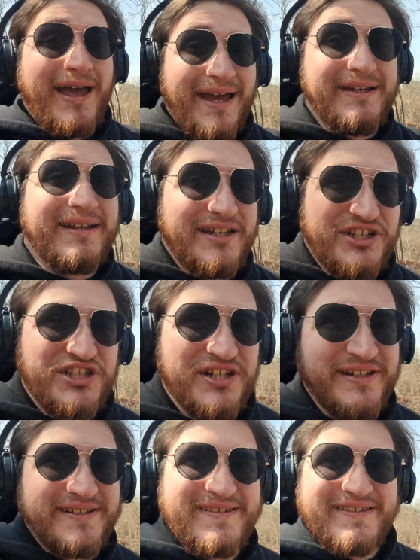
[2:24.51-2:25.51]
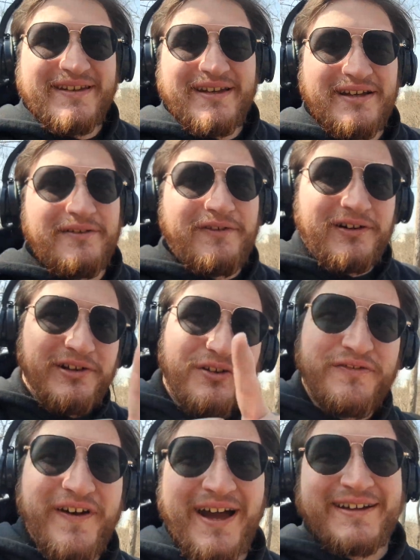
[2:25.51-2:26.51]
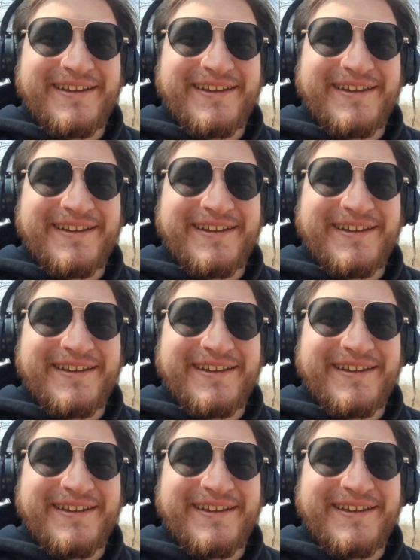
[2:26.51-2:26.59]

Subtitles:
and a Sheetz. Fun little fact